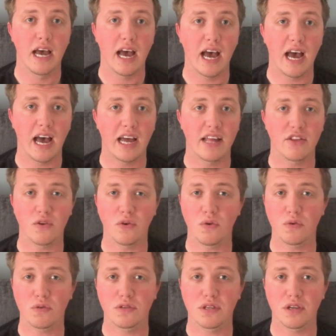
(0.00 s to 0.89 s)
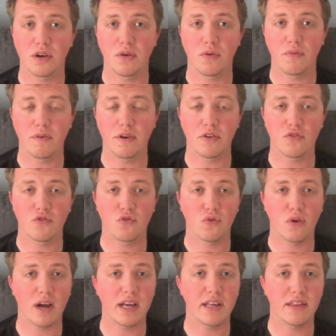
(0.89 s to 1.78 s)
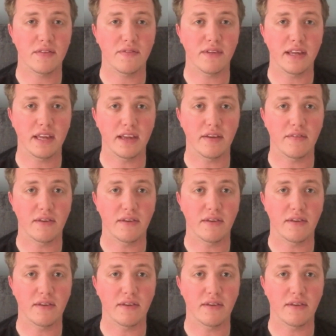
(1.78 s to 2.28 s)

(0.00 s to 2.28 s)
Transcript: and also trying to think of